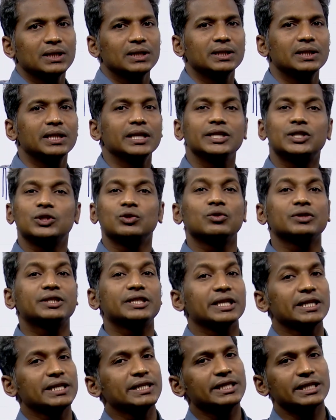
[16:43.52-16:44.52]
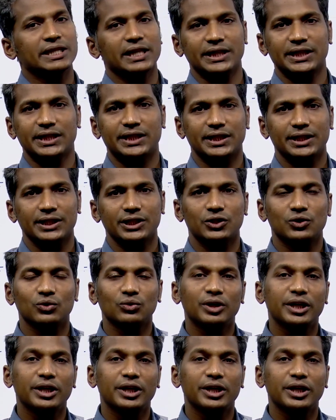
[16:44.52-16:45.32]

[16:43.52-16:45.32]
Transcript: There is no change in h. So,